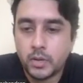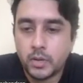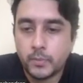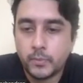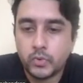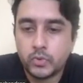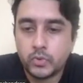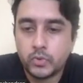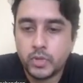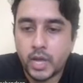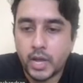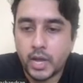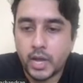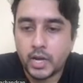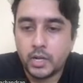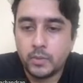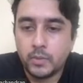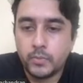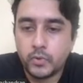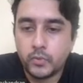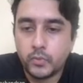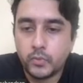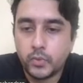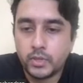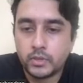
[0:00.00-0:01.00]
compute the
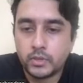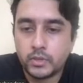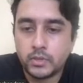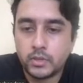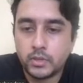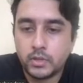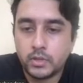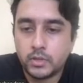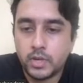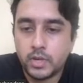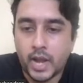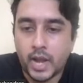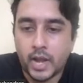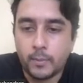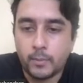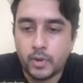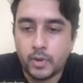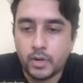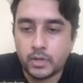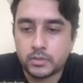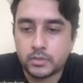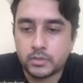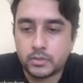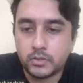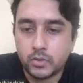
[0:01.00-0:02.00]
angle between the
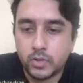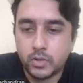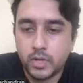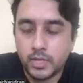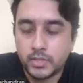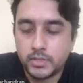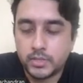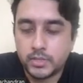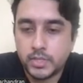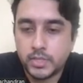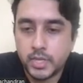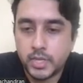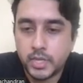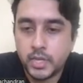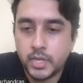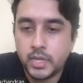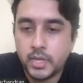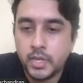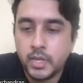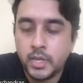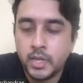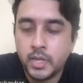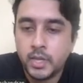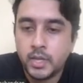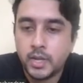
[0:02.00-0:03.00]
landmarks, so let's
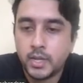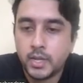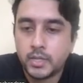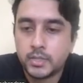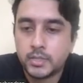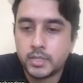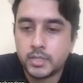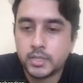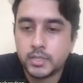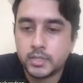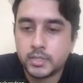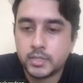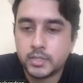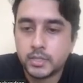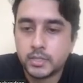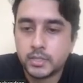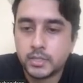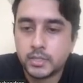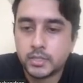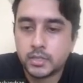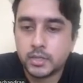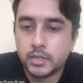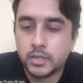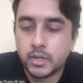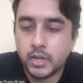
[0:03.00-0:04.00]
say this
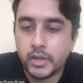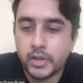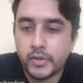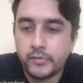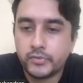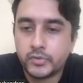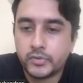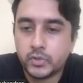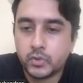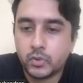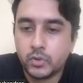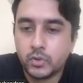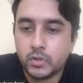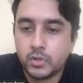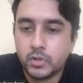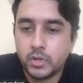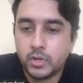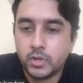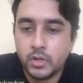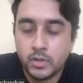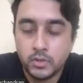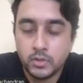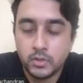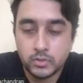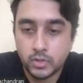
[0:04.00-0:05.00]
is the left
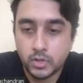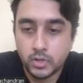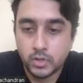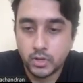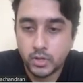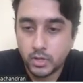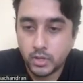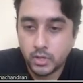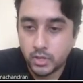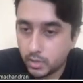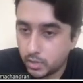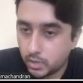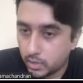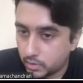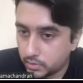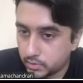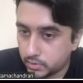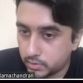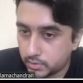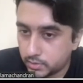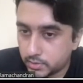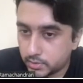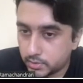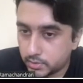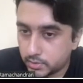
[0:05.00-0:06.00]
shoulder. Sorry,
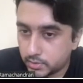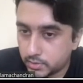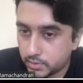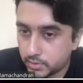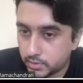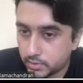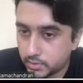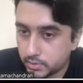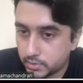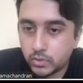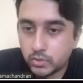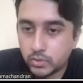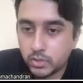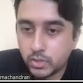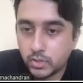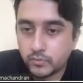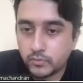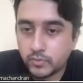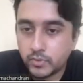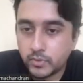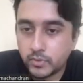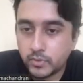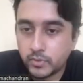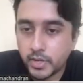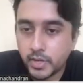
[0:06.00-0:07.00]
this is the right shoulder
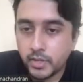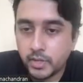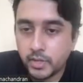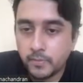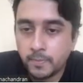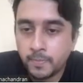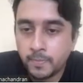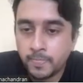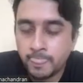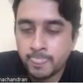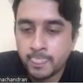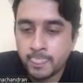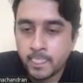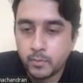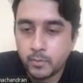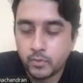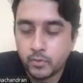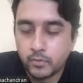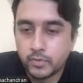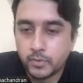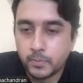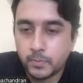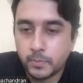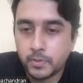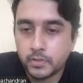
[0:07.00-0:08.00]
of the guy,
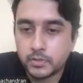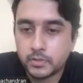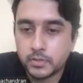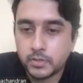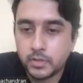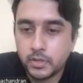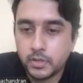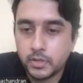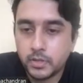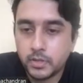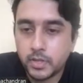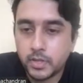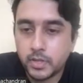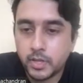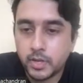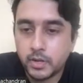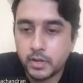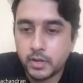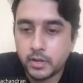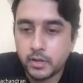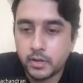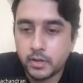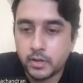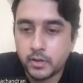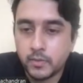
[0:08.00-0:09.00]
of the person.
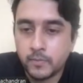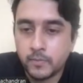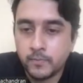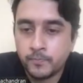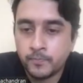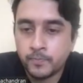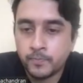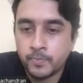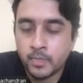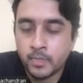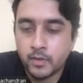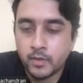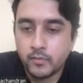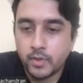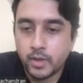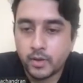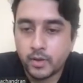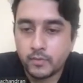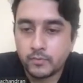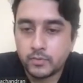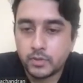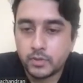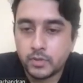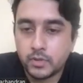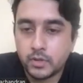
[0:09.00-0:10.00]
Then we
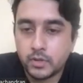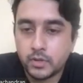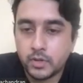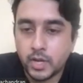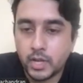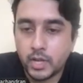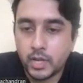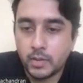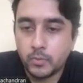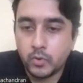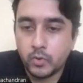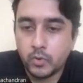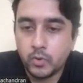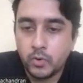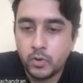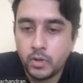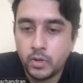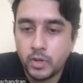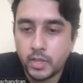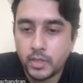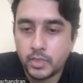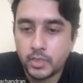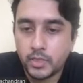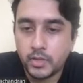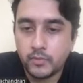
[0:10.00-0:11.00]
have the
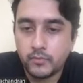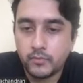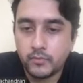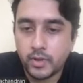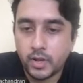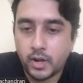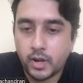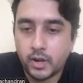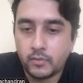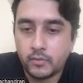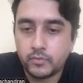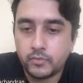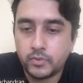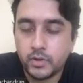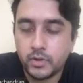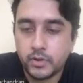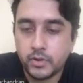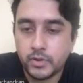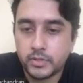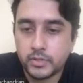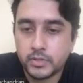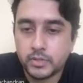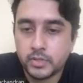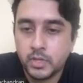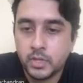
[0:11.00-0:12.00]
elbow, and then we have the
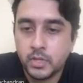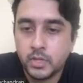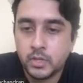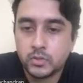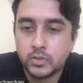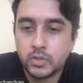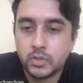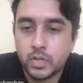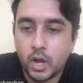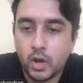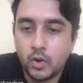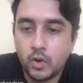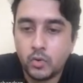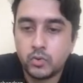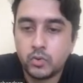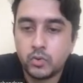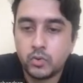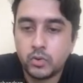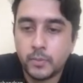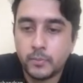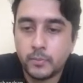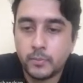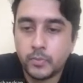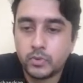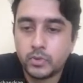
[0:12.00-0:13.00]
wrist. So how to
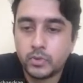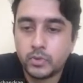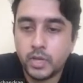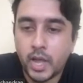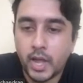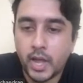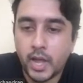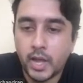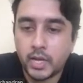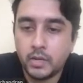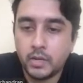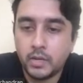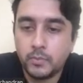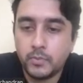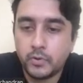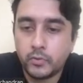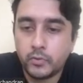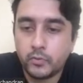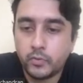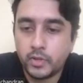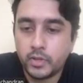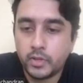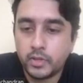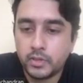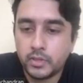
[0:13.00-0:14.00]
compute the angle
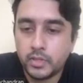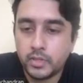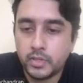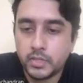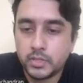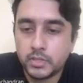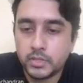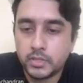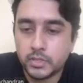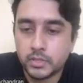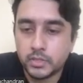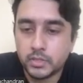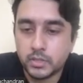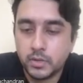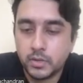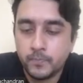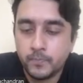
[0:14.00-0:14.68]
between these